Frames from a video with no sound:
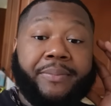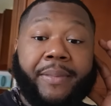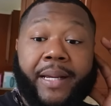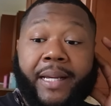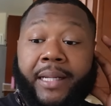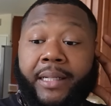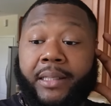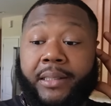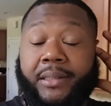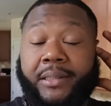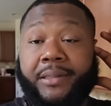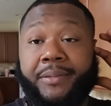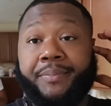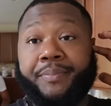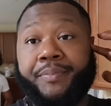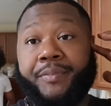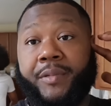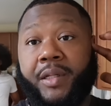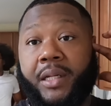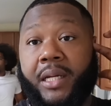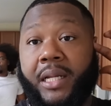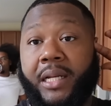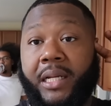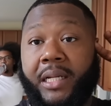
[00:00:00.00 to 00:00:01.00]
mainly,
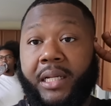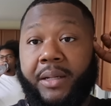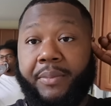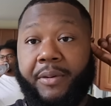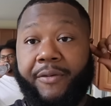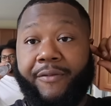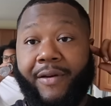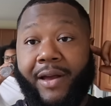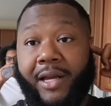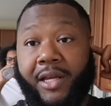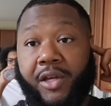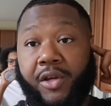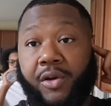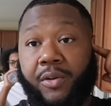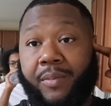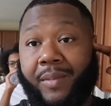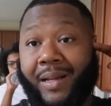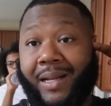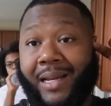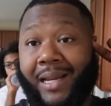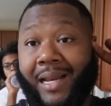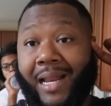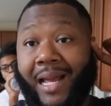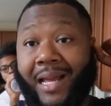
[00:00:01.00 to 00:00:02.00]
it need to be vacuumed,
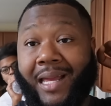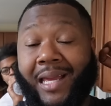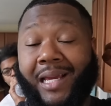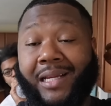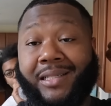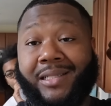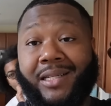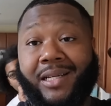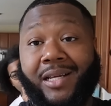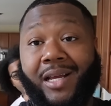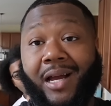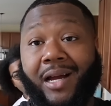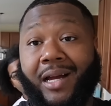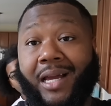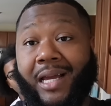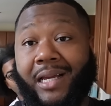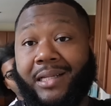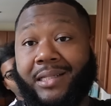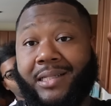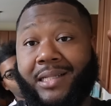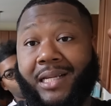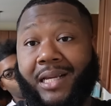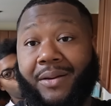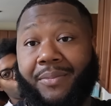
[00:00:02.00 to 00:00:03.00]
and in that kitchen, y'all
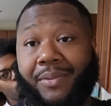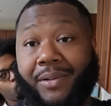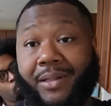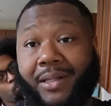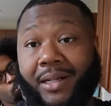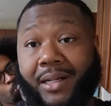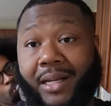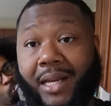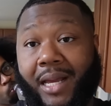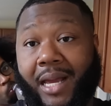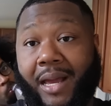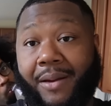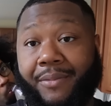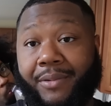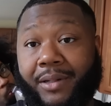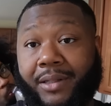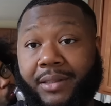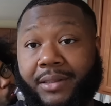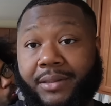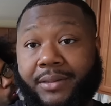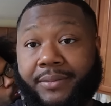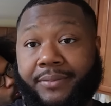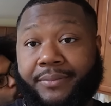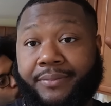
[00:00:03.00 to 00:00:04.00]
can't see it, but the cabinet,